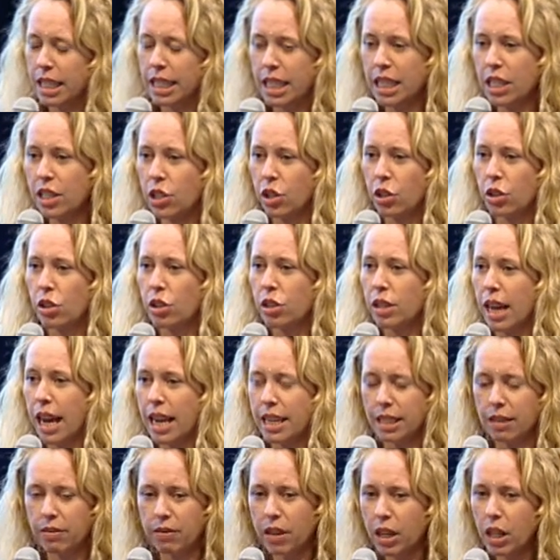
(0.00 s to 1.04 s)
teacher
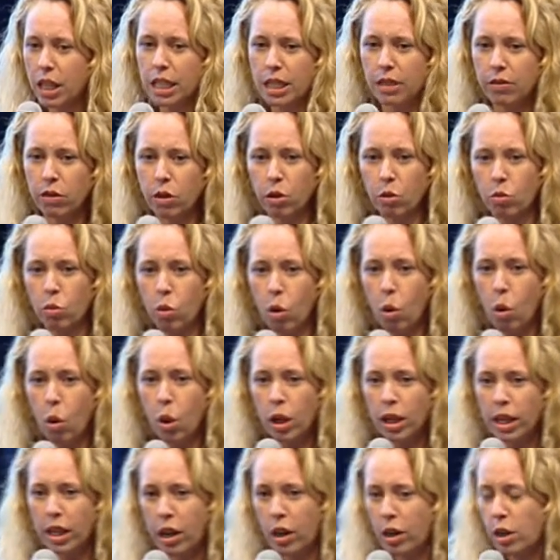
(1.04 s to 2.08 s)
has a very different role
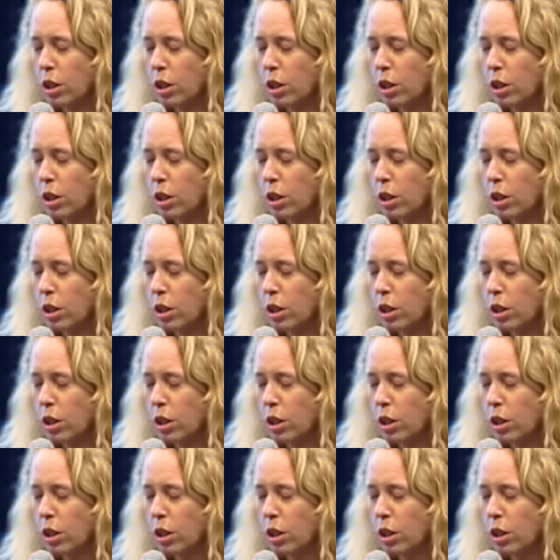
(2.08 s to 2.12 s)
in our